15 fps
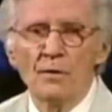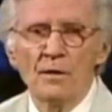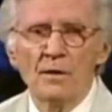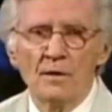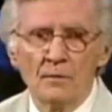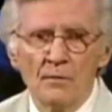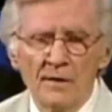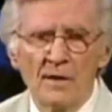
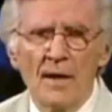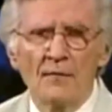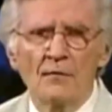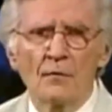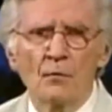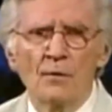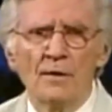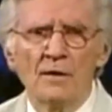week, week
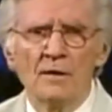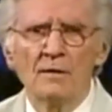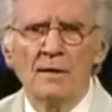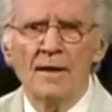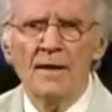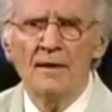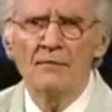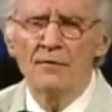after week, and
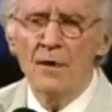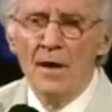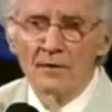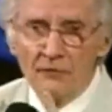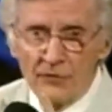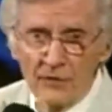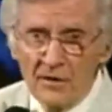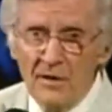they have
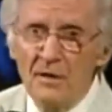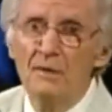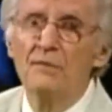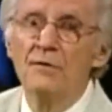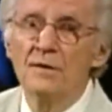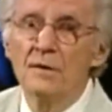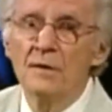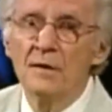not
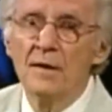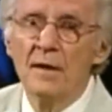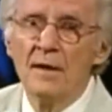forgiven.